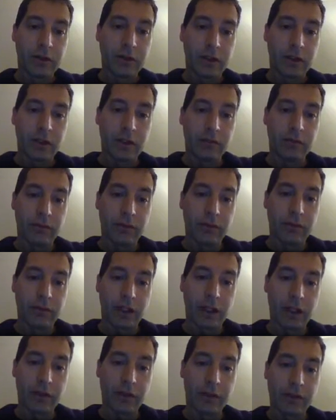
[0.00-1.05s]
E for the
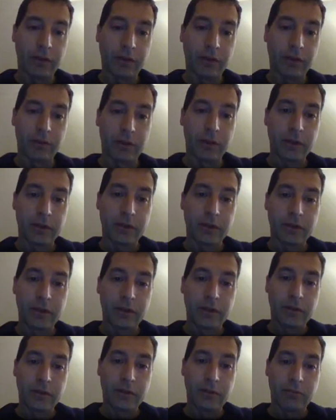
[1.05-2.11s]
cathode
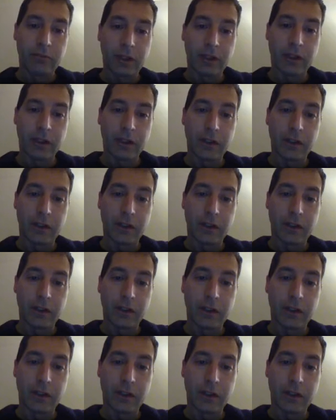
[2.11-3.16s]
minus E
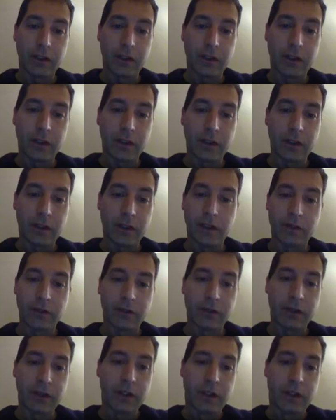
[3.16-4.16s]
for the anode.